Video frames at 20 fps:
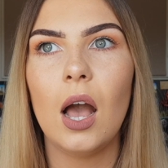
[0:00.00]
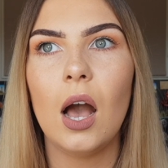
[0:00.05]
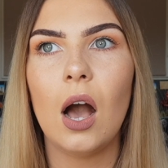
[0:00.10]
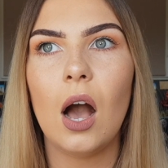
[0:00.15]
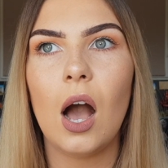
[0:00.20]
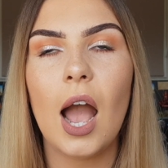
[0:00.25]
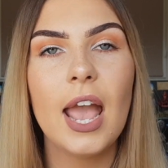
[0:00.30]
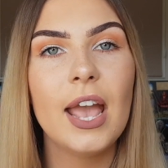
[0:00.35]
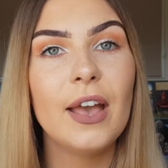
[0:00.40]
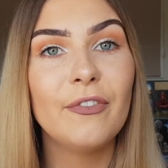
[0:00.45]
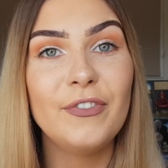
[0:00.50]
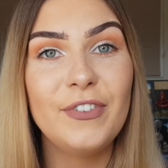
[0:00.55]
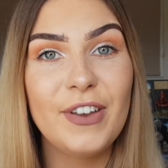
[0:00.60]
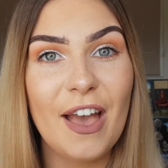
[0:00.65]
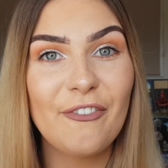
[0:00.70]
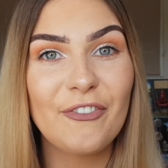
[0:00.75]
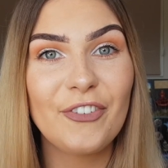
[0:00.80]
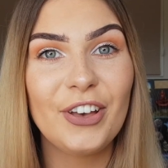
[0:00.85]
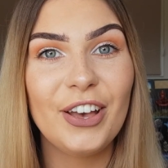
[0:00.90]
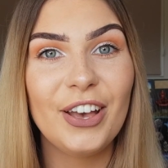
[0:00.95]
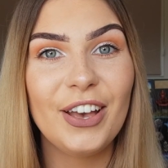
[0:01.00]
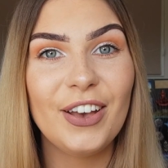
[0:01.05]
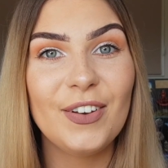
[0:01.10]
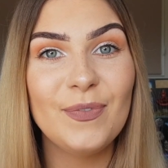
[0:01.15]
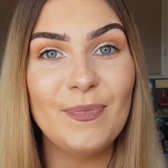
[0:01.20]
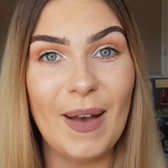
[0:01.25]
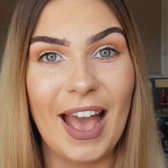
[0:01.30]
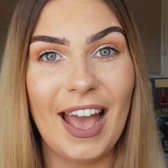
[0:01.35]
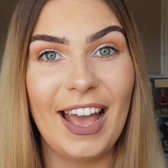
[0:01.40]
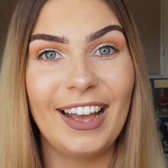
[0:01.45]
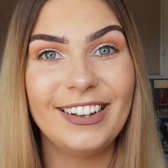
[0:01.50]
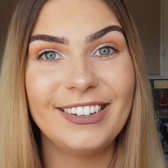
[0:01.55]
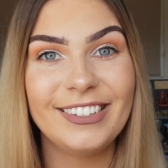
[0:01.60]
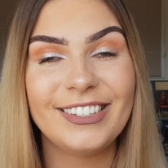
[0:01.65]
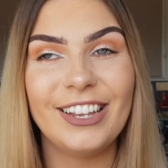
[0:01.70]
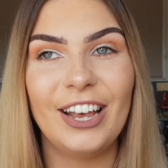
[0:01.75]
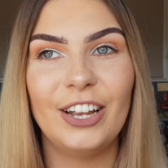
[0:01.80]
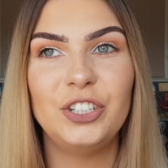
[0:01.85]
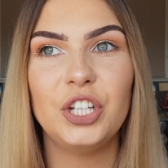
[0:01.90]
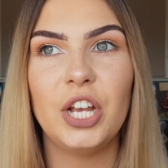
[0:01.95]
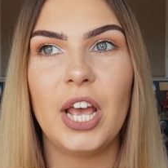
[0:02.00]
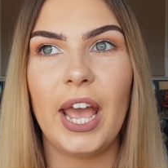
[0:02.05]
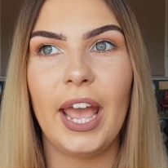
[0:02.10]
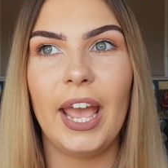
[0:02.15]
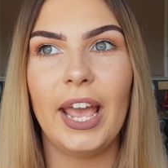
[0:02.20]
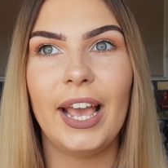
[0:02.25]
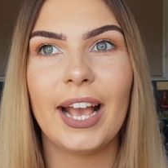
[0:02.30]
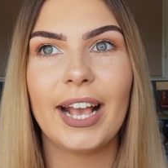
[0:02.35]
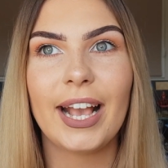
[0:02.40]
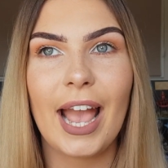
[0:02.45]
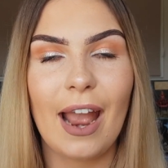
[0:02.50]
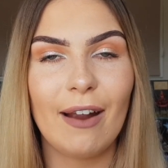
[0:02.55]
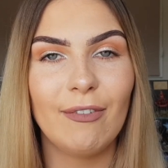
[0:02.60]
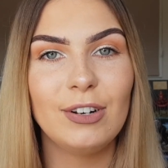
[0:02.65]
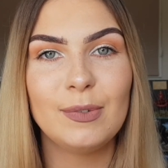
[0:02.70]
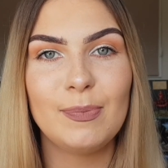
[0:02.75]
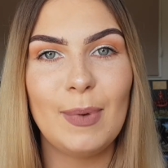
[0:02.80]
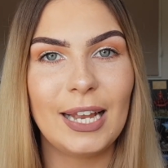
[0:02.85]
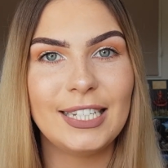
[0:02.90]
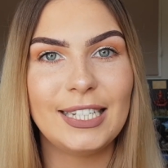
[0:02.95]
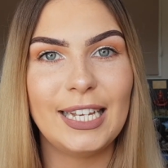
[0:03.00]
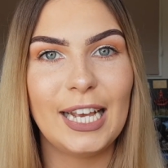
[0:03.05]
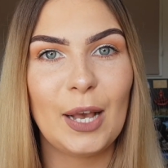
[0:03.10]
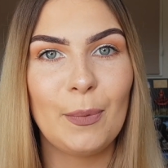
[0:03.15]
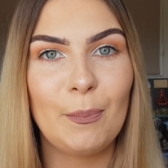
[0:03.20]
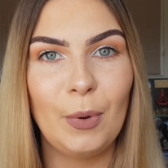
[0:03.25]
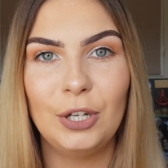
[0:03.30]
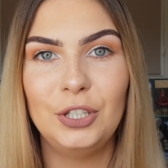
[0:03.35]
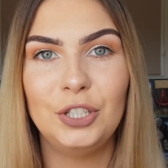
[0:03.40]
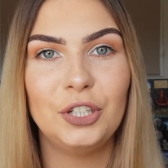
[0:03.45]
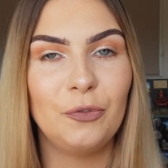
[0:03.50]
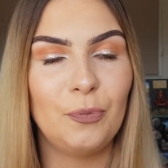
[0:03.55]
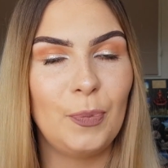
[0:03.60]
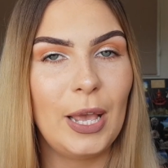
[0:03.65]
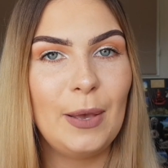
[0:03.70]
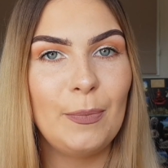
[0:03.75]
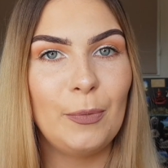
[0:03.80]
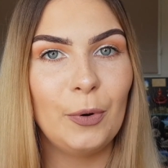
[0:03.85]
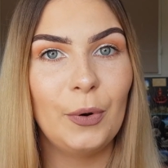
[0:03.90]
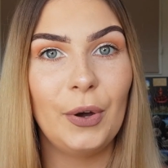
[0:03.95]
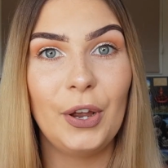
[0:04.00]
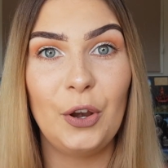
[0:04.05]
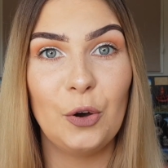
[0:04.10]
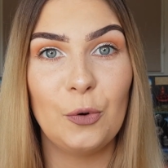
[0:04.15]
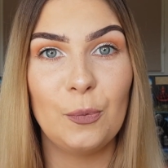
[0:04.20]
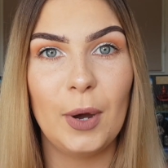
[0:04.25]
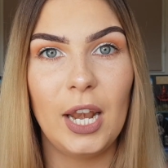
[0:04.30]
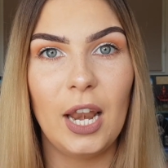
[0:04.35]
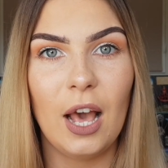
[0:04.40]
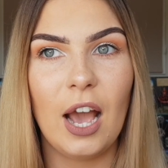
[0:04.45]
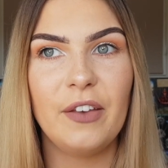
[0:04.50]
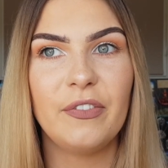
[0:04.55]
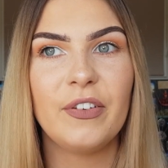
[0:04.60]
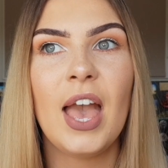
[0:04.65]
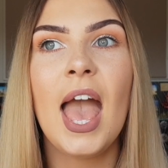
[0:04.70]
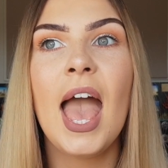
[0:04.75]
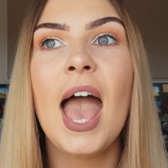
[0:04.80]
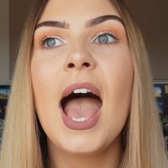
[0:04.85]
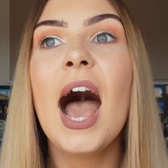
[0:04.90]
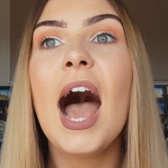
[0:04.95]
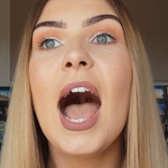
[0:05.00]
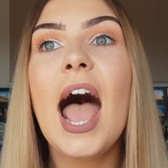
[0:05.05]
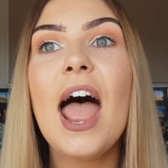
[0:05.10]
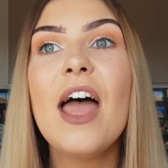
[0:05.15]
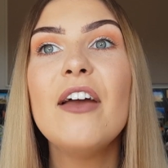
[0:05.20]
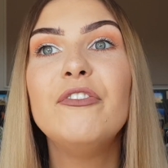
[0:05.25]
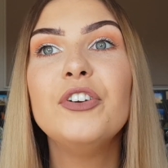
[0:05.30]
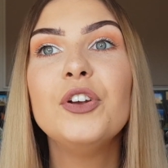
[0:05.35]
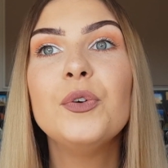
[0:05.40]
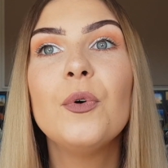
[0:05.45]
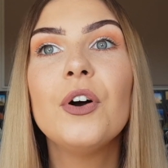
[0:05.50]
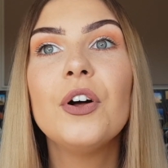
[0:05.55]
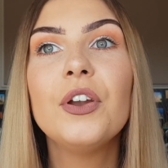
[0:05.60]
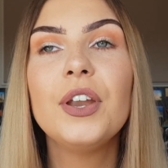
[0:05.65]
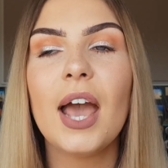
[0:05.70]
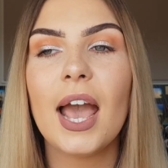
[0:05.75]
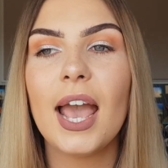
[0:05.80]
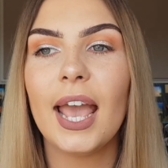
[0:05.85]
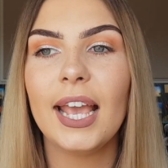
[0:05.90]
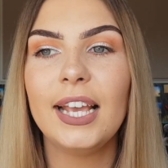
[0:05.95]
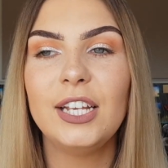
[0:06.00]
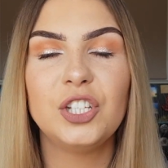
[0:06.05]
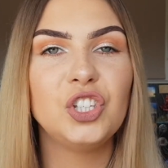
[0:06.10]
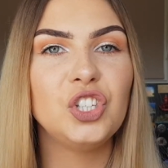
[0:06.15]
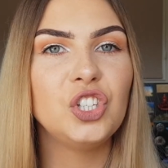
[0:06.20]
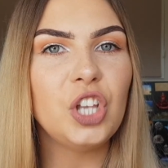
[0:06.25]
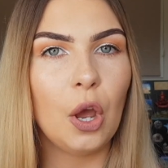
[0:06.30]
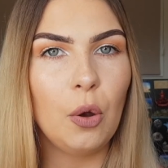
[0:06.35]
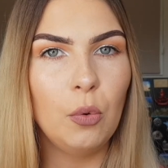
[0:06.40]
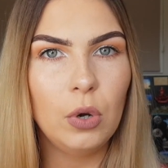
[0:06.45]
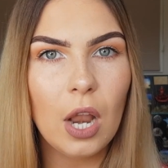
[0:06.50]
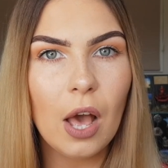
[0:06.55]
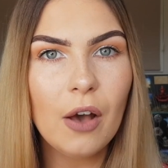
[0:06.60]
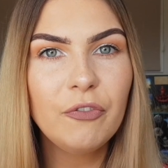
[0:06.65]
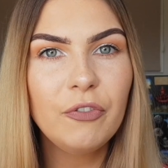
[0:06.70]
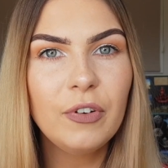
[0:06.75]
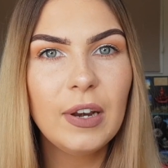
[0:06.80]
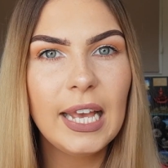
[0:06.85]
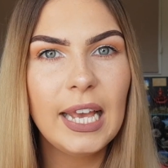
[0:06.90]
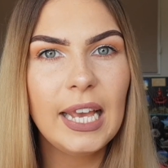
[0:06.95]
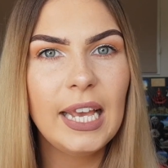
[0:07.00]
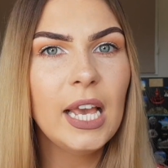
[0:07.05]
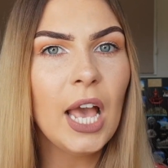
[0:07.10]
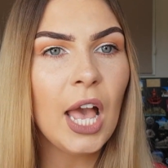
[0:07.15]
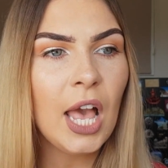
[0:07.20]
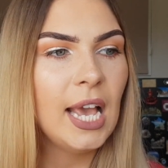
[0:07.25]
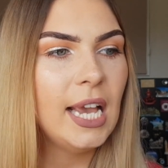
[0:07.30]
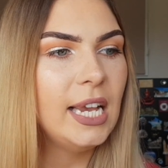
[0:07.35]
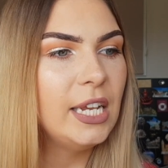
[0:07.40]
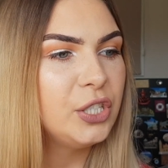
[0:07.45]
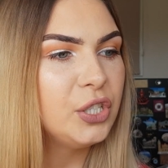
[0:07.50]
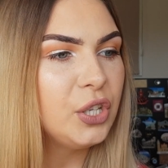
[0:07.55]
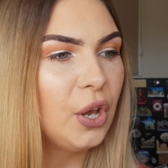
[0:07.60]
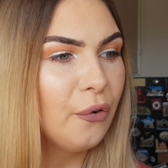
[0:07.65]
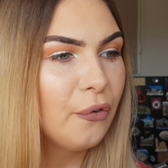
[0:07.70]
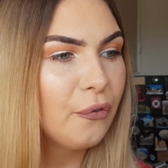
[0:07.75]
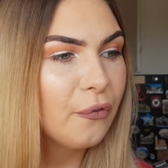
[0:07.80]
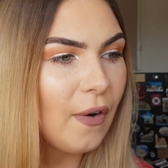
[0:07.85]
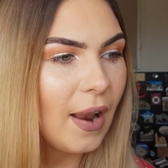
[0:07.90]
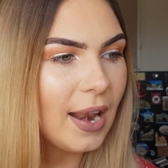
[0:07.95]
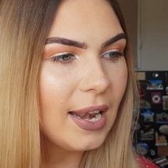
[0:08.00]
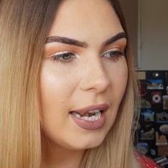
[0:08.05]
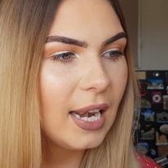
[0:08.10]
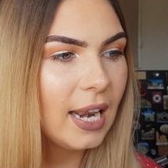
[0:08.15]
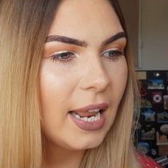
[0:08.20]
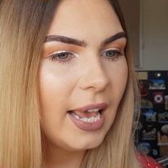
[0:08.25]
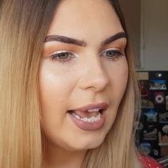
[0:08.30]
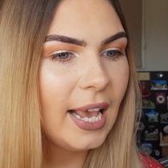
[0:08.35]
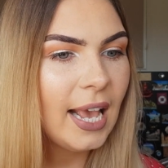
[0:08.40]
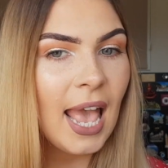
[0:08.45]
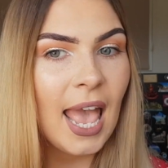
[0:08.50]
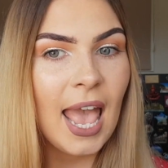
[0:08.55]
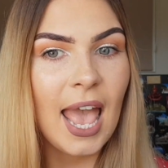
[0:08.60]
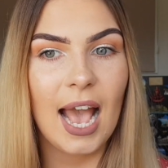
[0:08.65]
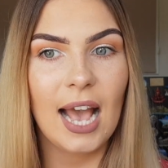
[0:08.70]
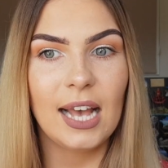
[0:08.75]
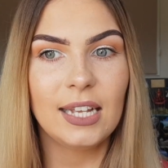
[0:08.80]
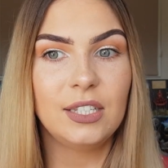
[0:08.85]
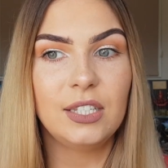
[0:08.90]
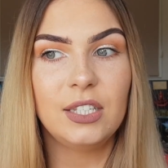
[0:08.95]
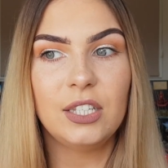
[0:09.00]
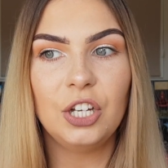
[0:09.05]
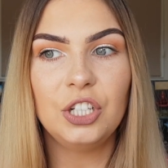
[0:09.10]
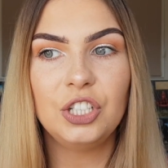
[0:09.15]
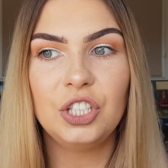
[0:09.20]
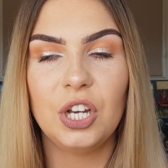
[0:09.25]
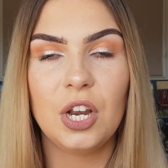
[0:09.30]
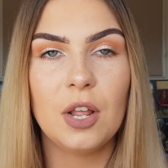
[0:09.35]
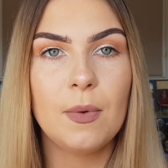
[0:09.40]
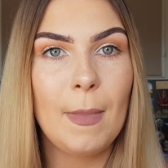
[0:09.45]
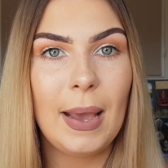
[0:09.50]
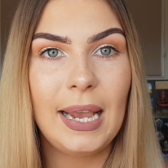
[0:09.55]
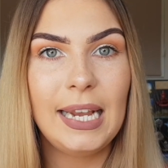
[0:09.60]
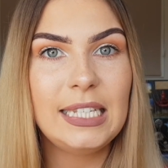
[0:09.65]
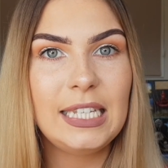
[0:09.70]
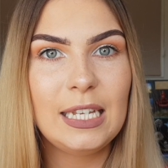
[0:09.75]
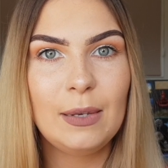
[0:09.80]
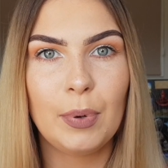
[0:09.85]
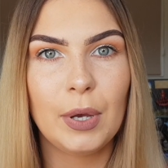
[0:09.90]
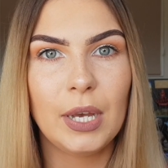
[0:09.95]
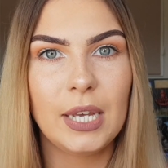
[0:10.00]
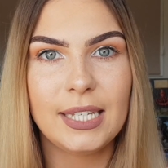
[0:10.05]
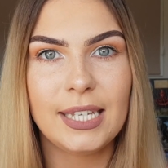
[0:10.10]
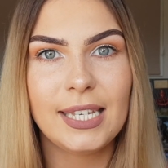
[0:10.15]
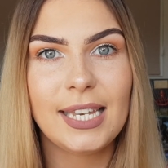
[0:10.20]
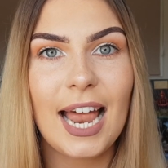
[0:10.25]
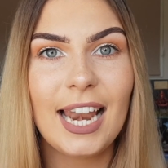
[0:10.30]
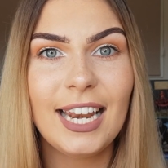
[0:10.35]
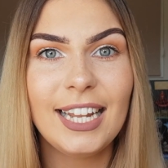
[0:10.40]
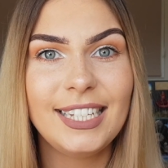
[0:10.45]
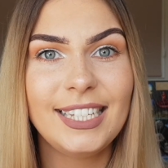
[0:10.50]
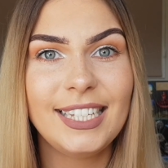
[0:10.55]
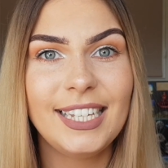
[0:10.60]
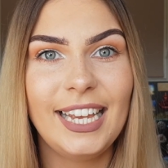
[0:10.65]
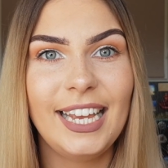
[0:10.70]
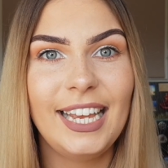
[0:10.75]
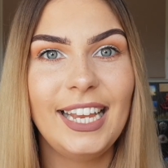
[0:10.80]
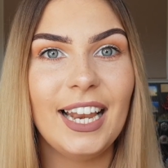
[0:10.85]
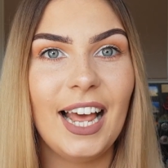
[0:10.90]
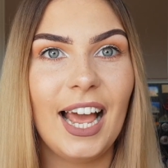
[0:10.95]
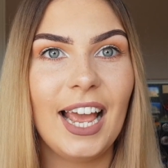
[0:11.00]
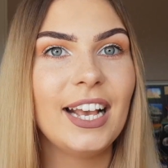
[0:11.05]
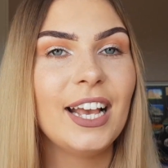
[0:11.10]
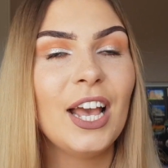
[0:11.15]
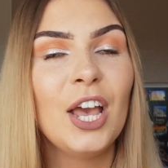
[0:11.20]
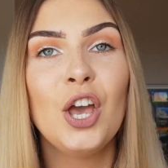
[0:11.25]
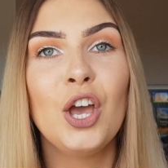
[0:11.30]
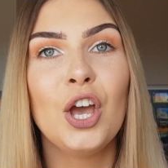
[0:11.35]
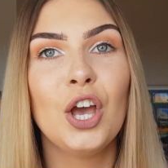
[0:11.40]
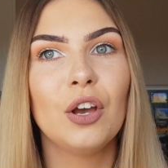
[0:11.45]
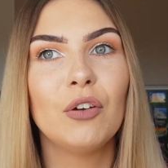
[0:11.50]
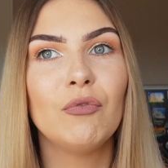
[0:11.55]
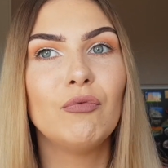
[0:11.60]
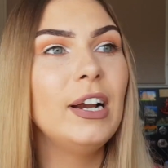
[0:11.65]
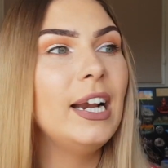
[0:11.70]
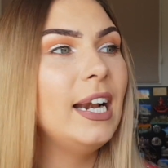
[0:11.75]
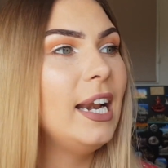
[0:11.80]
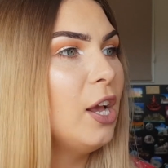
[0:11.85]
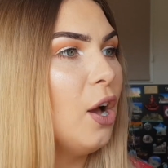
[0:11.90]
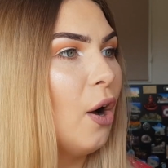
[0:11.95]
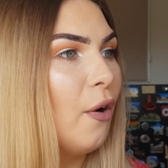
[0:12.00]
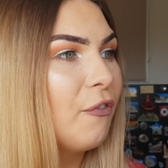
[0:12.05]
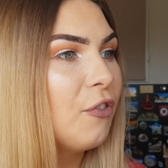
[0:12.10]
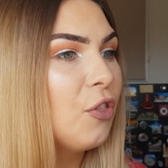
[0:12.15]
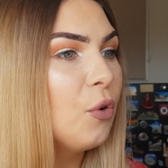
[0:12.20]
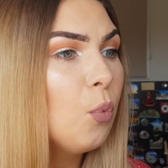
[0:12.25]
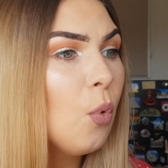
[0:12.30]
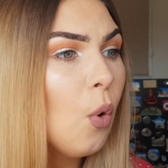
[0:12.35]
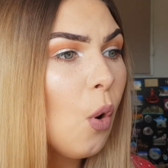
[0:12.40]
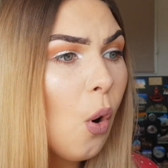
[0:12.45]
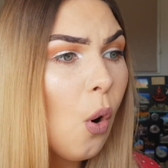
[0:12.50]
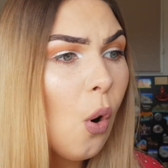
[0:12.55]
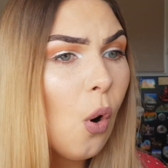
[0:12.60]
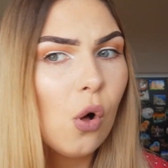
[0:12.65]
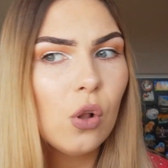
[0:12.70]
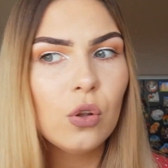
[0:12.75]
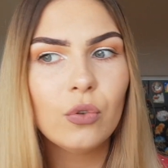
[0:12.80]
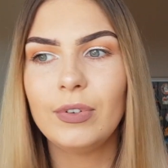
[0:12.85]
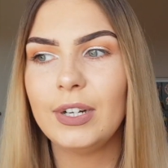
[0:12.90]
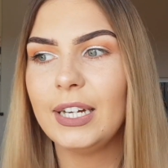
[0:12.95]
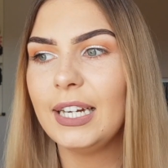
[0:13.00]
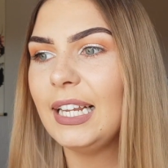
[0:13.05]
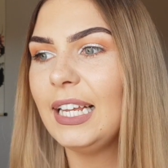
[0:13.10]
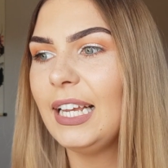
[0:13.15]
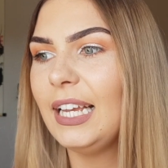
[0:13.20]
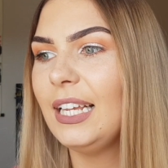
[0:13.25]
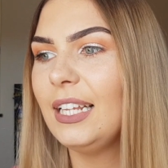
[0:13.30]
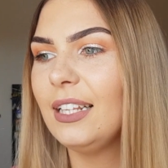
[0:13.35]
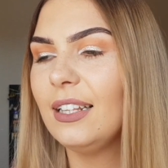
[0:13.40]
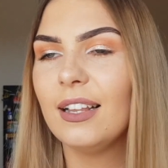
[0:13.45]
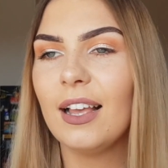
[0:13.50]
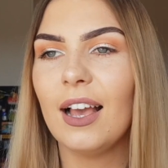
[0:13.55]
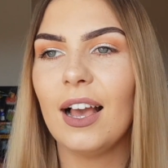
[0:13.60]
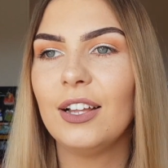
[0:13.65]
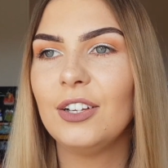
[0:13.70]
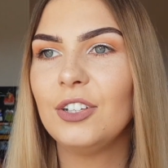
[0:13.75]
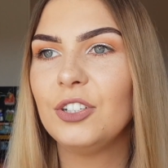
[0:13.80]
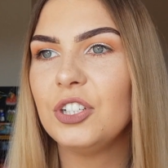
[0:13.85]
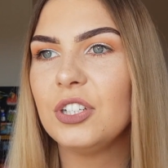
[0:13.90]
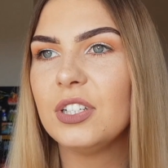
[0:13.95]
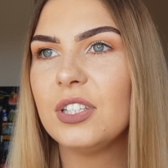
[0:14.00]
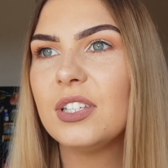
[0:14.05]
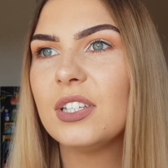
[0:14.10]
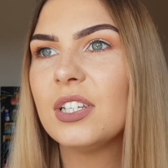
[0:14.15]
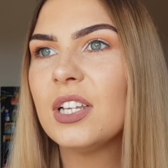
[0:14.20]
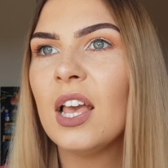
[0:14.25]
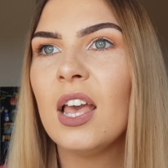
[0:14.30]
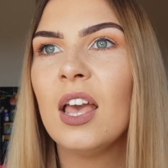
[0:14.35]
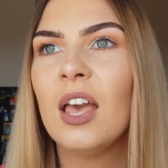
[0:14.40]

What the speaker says: I have never met such a charismatic bunch of people in all my life. Everyone is so lovely, is so friendly, has such an amazing personality, like really off the wall, really just,